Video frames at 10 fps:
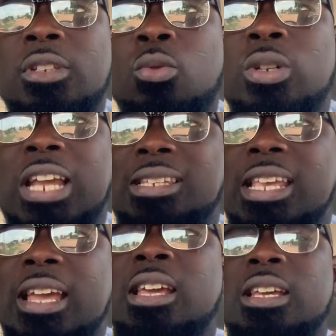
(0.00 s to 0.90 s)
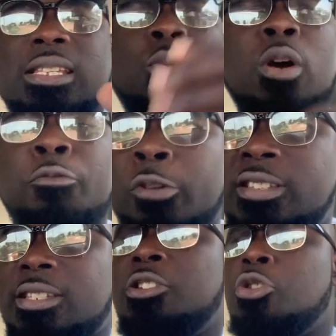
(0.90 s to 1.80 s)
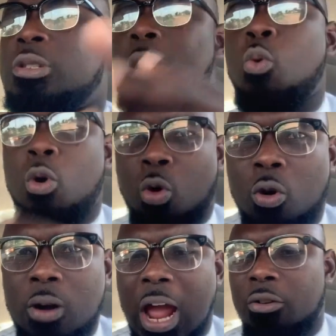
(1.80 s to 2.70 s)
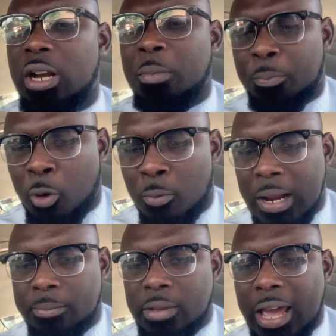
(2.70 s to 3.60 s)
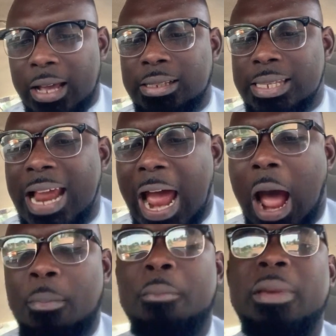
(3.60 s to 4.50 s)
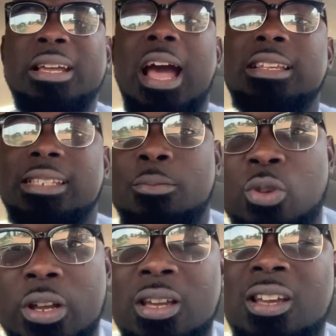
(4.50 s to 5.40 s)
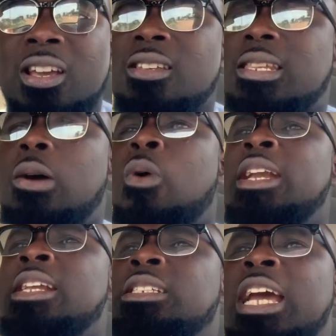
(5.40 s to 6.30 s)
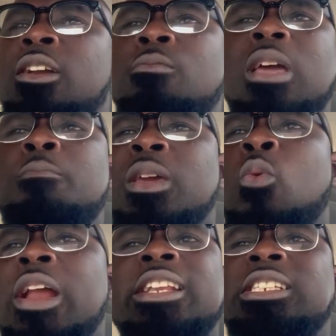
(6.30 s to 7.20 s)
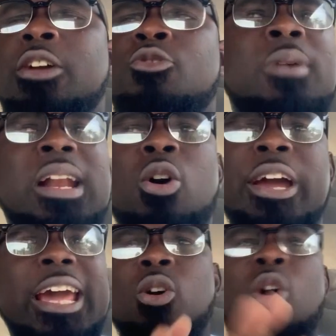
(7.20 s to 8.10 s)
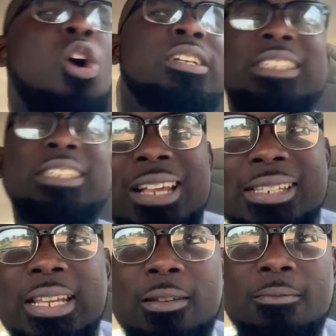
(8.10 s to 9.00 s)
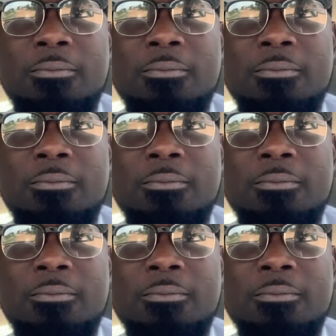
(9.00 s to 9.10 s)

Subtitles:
What you say? So we free studio so woko and any me problem entia ama make some way. So when the Shay maybe when the Shay do man on TSC.